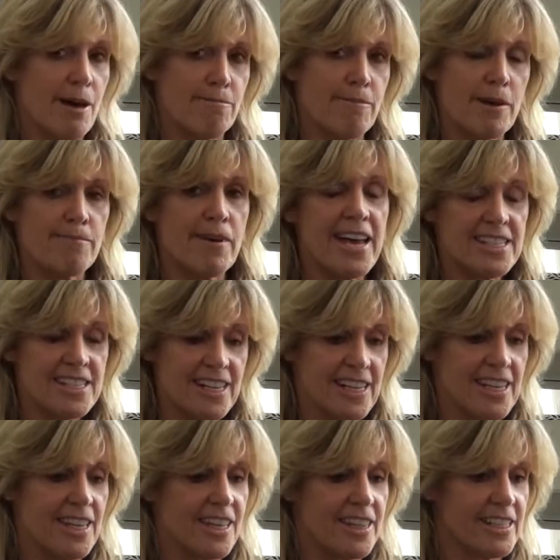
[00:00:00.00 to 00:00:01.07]
but basically
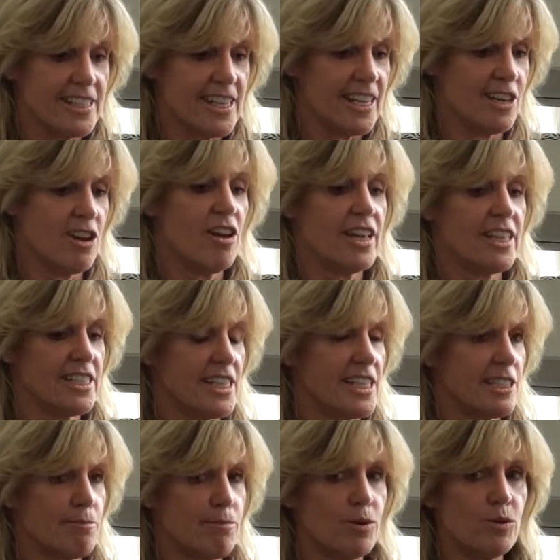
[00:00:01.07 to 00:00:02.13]
that the technology
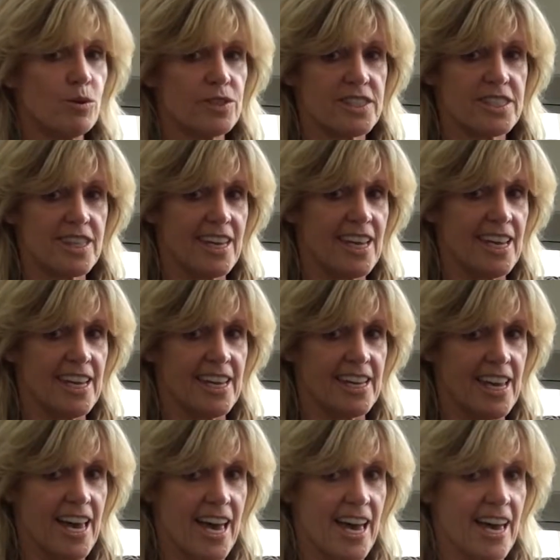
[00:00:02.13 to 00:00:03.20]
supports the
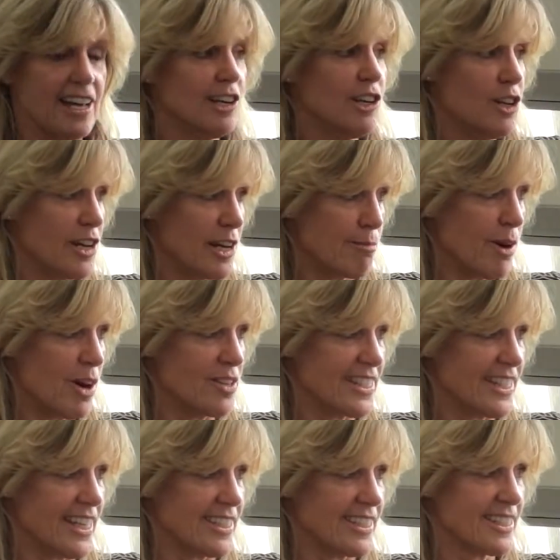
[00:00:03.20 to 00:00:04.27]
learning
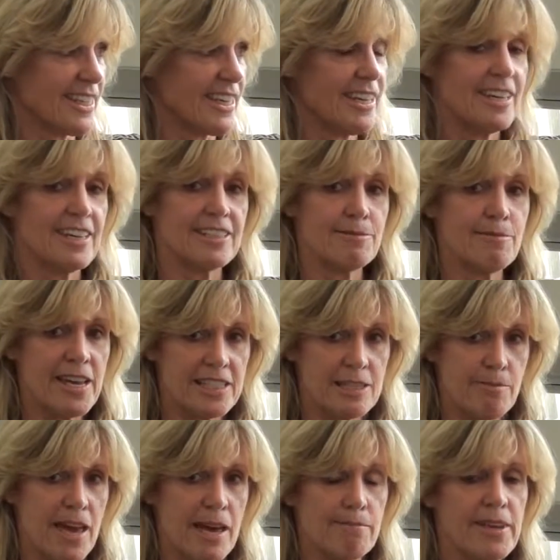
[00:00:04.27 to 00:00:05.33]
process. To me it's
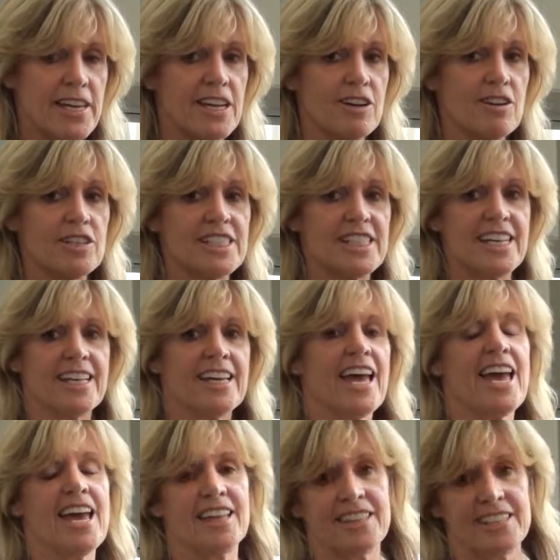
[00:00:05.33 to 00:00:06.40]
about pedagogy
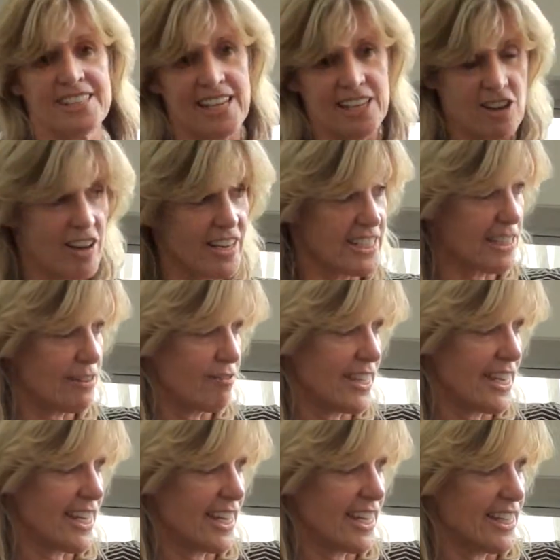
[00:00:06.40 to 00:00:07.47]
and the technology
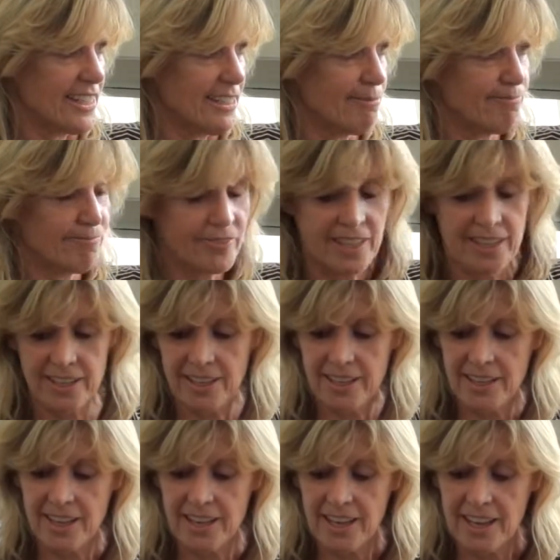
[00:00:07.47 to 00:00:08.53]
fitting in.
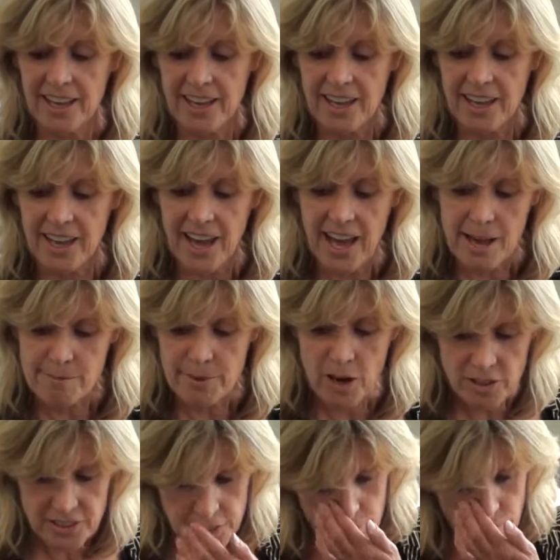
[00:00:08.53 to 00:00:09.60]
But
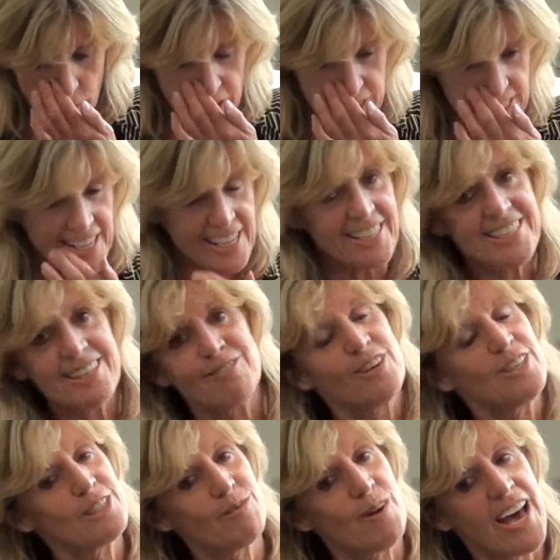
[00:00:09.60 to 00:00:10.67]
on to the projects. The
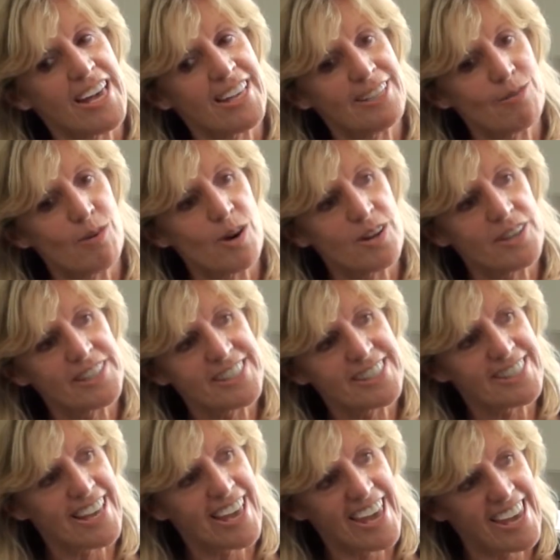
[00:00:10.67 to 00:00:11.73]
first one
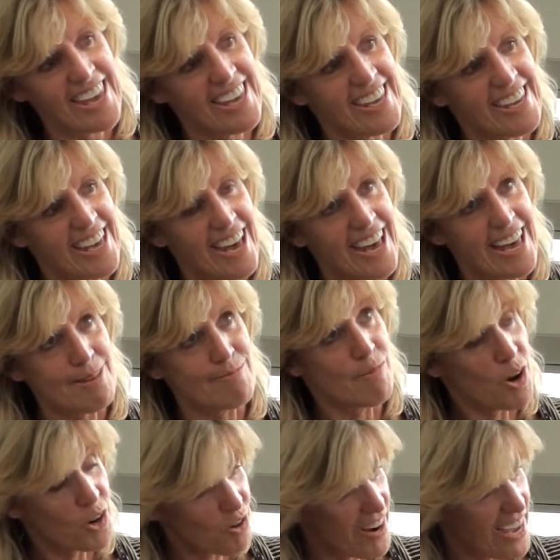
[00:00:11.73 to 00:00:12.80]
was I
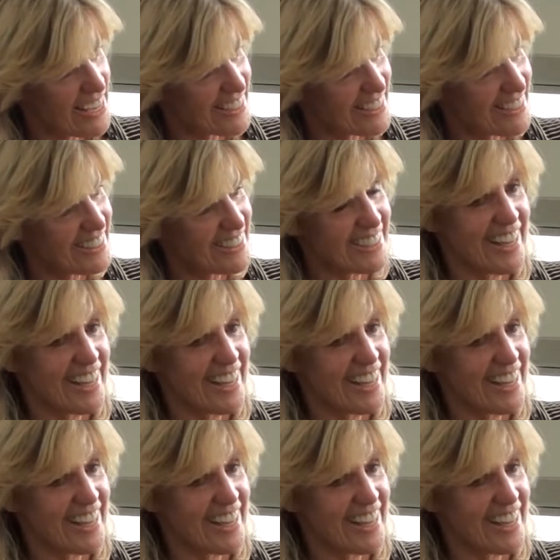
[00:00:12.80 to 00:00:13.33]
moderated